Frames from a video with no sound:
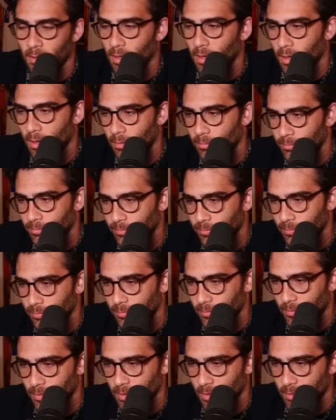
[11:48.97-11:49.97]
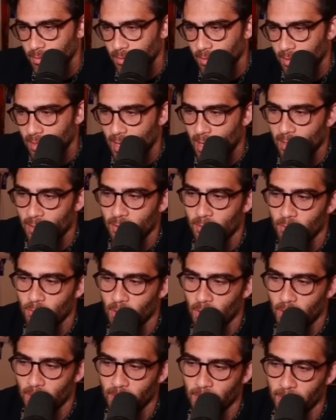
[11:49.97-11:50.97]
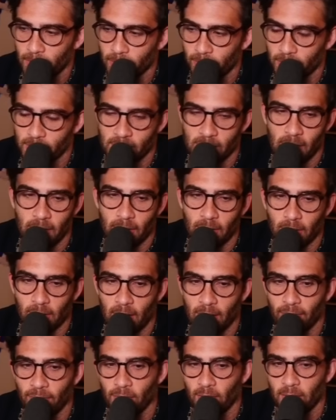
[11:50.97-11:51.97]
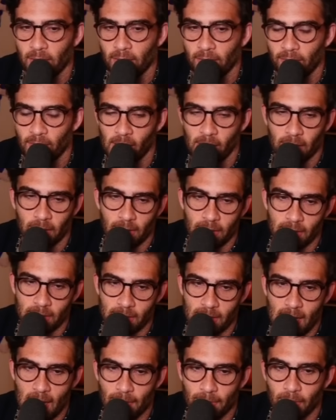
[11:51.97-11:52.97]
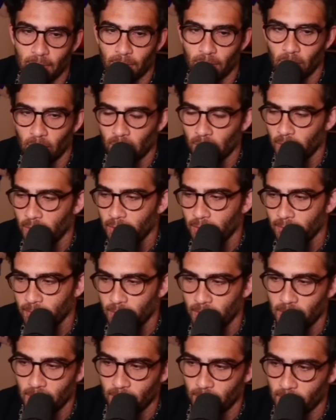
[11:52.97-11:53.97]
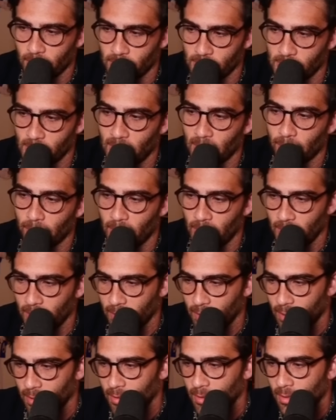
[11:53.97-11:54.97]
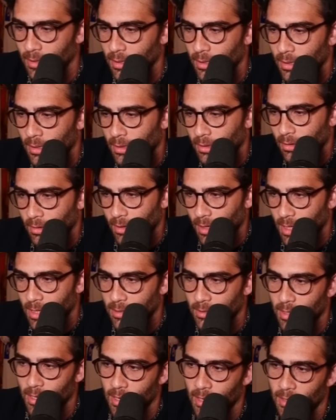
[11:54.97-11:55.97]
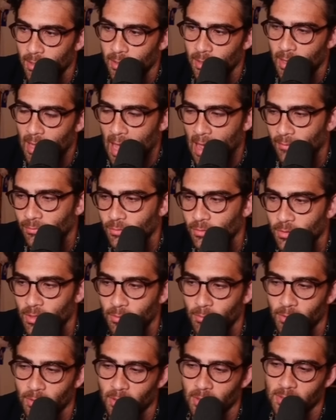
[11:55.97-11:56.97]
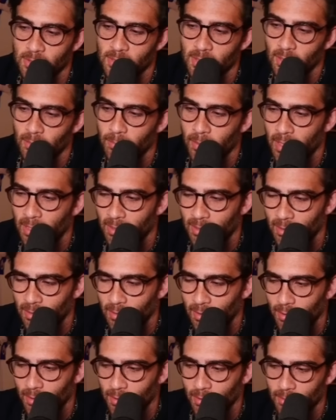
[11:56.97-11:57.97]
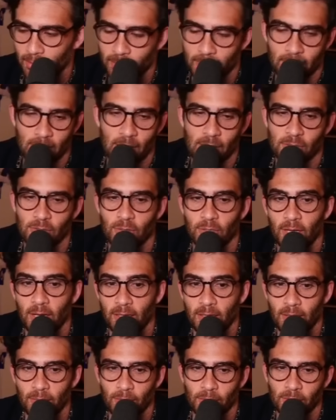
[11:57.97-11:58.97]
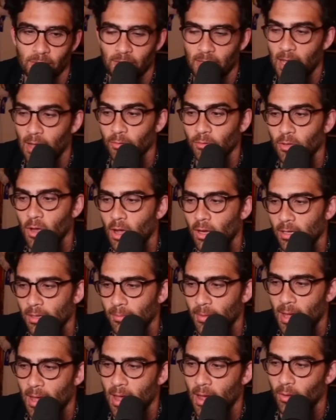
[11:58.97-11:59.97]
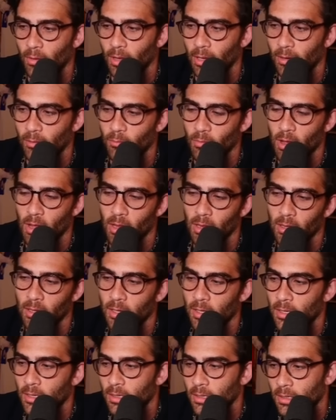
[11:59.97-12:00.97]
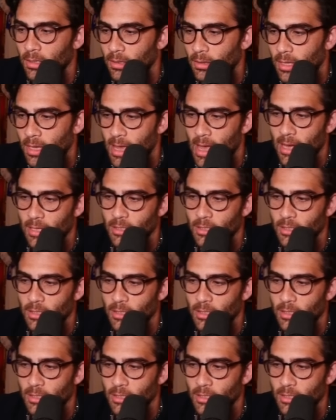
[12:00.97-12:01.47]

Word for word: the guy who wanted people to recycle got fucking violently stabbed in Brooklyn, and they were celebrating it. And then after they were done celebrating it, like yesterday, they were now talking about how like, well, they